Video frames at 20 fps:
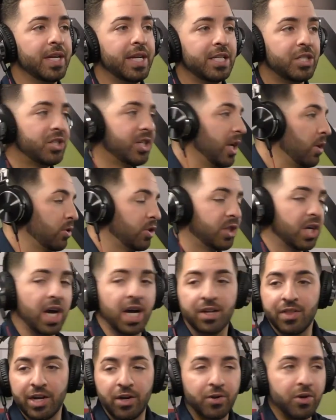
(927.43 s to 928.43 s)
It's shell
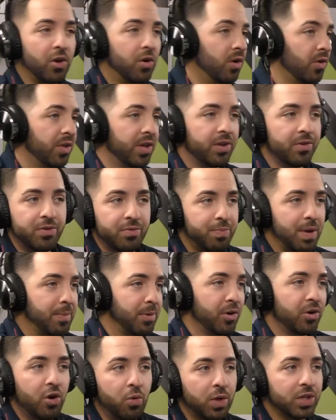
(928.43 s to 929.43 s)
shock. They don't know. People
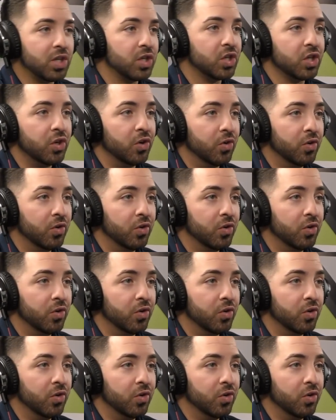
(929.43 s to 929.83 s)
don't know what to do.